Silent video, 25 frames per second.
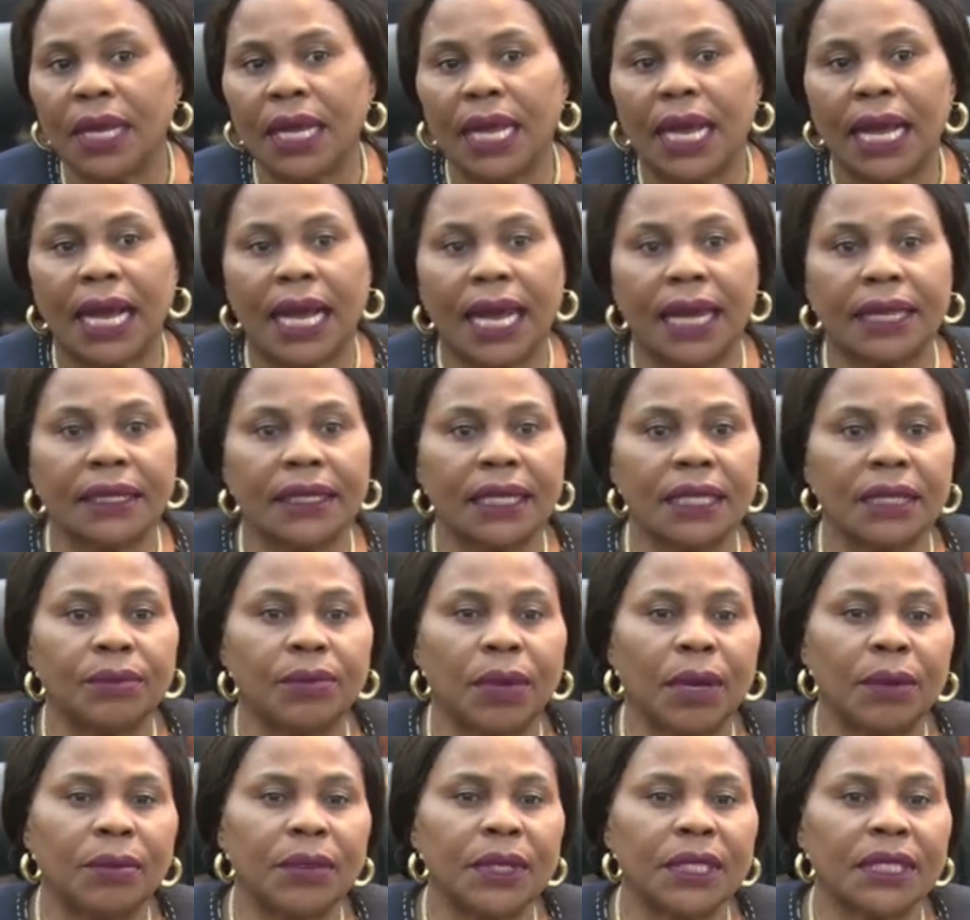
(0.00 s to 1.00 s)
under the
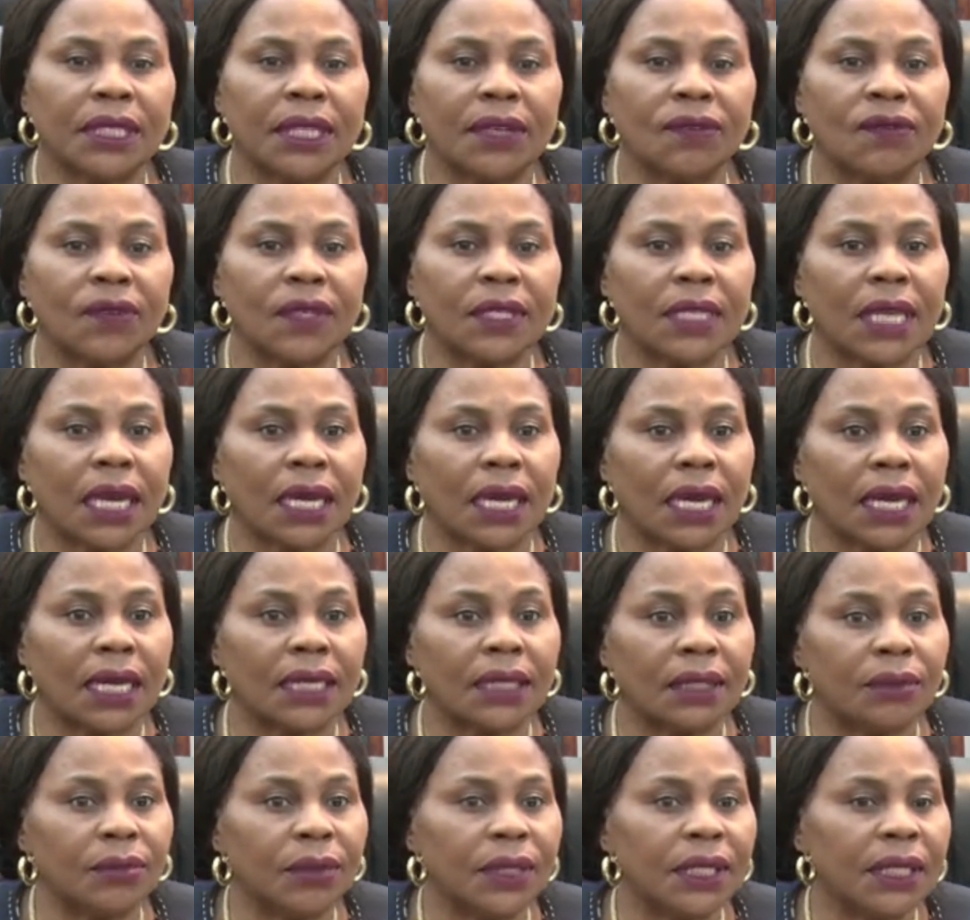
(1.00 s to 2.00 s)
Public Service
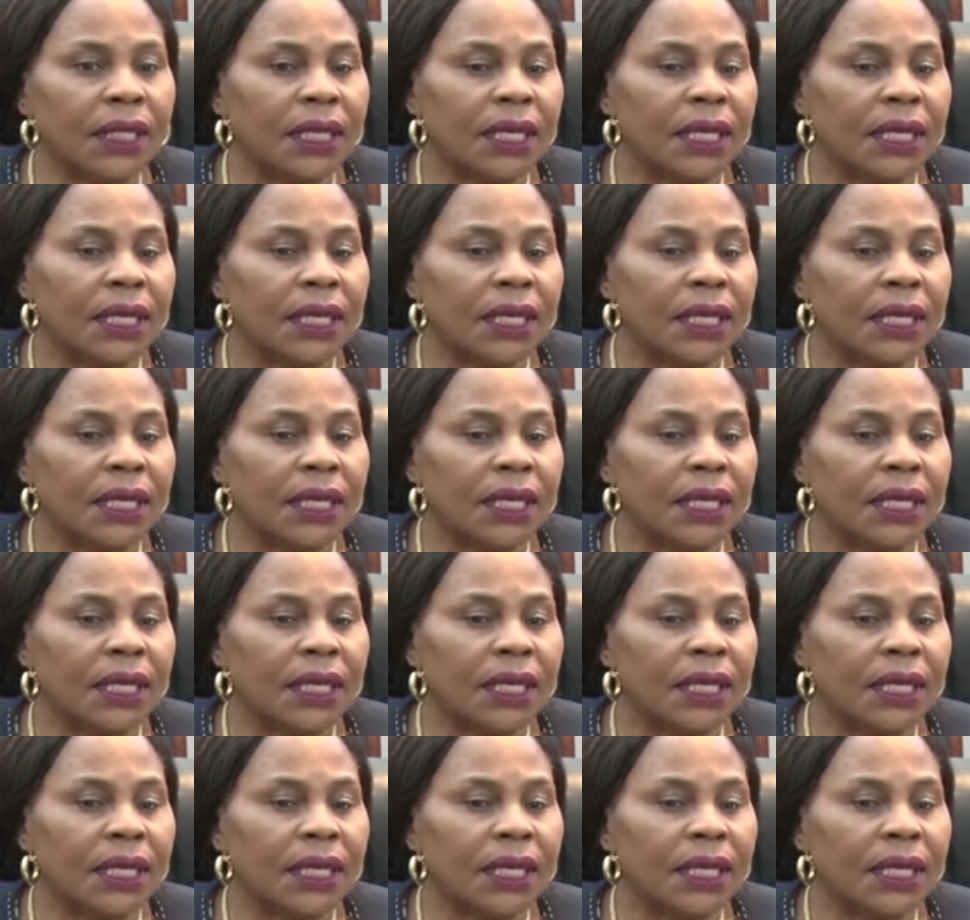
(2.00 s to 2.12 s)
Academy,